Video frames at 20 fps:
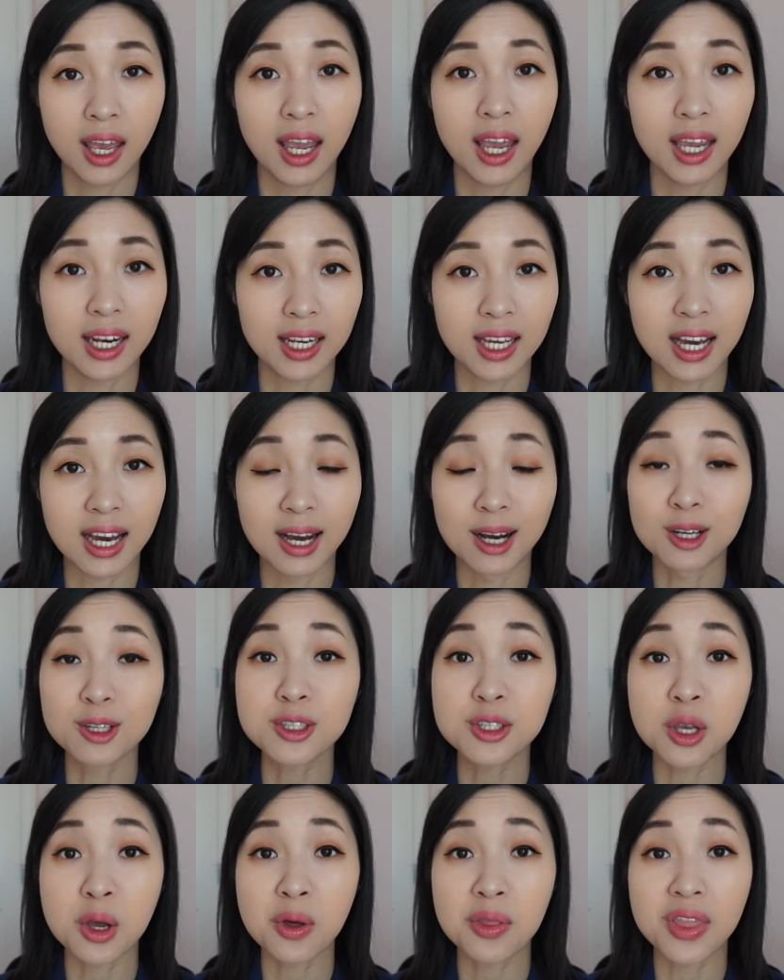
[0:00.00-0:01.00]
Anyhow,
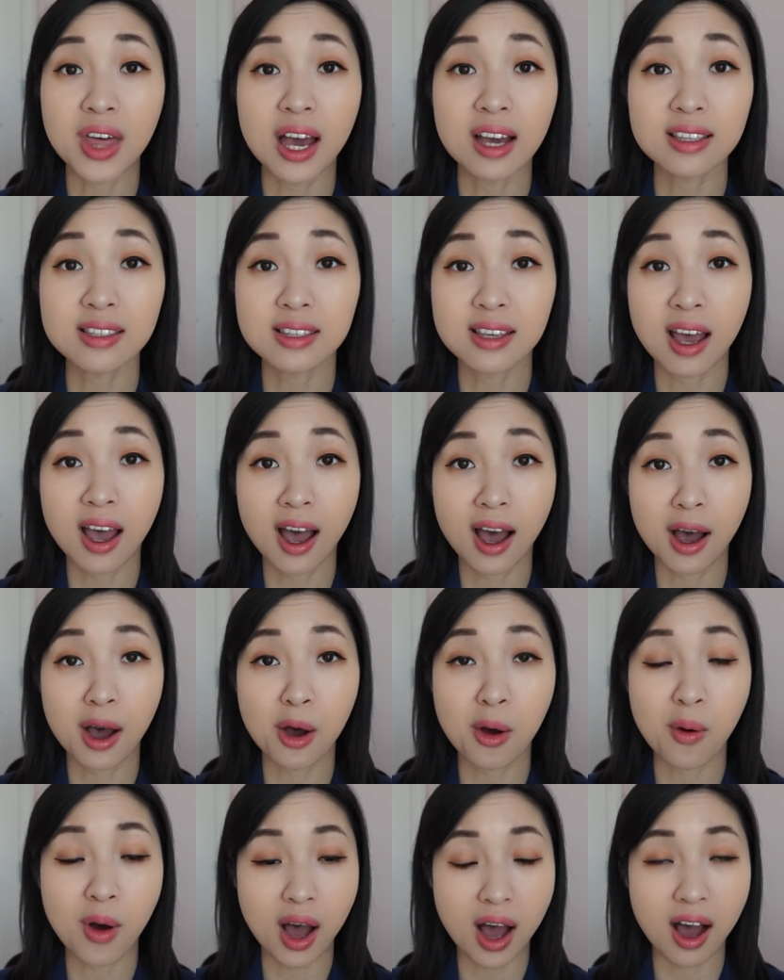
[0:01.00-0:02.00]
so that's
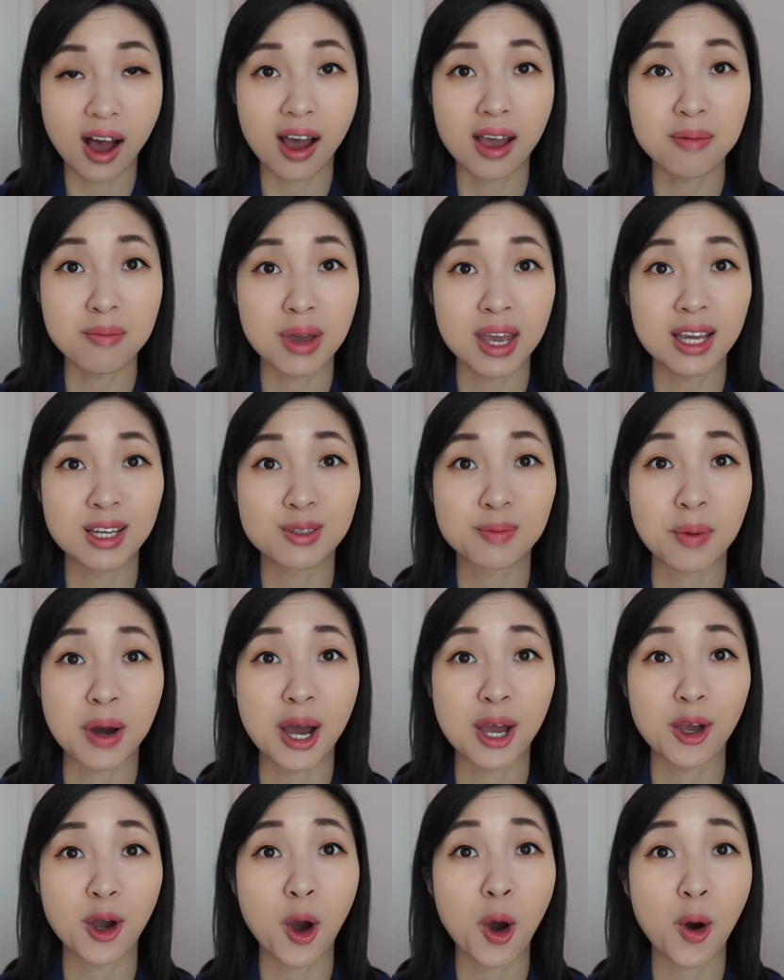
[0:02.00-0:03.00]
how I made
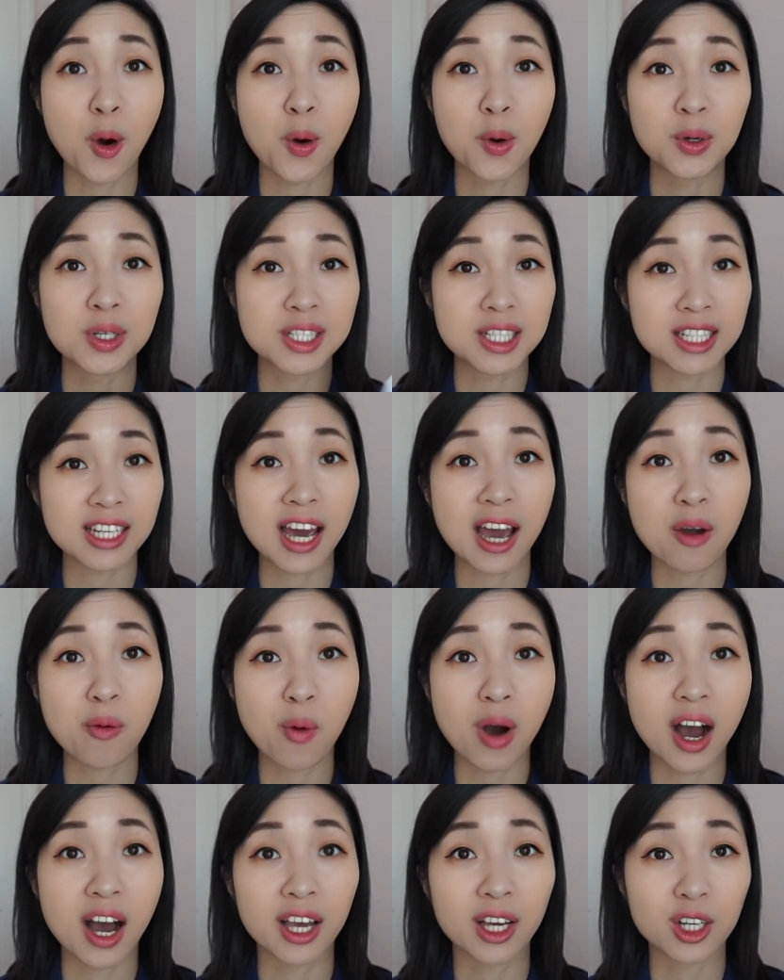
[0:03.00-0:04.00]
my own D I
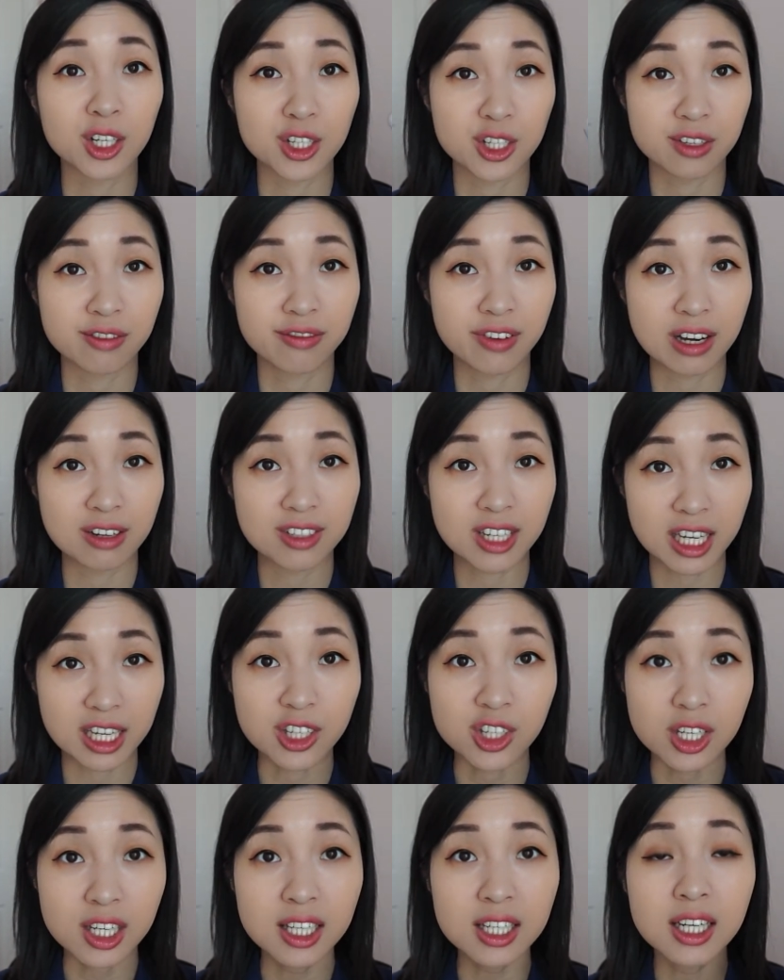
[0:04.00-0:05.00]
Y cushion
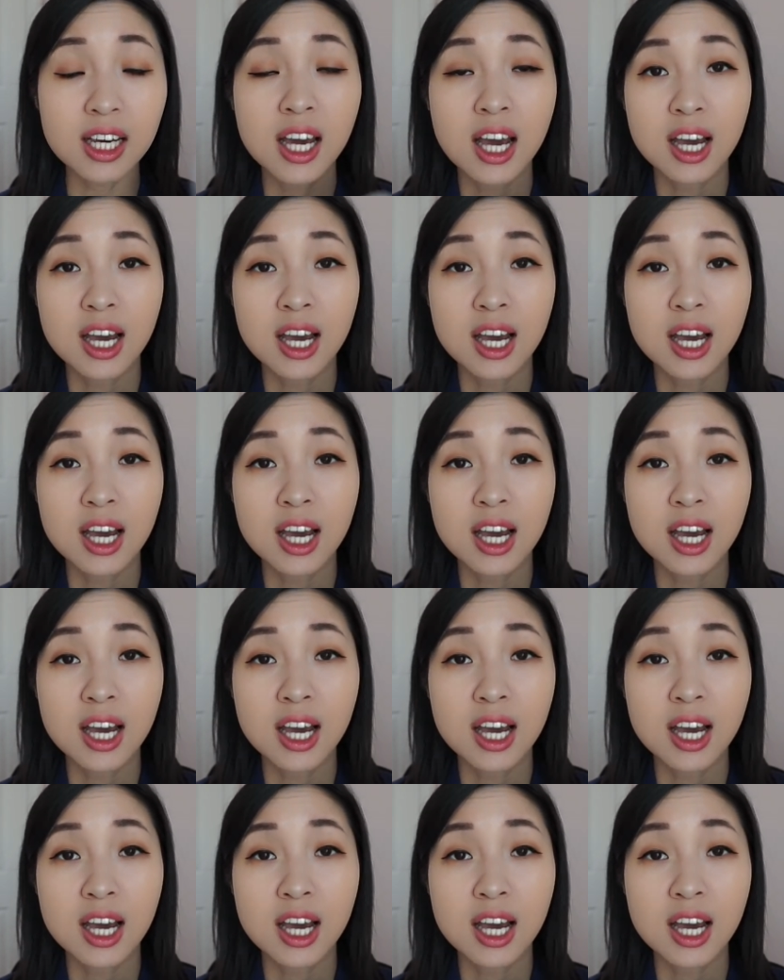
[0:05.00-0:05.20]
foundation.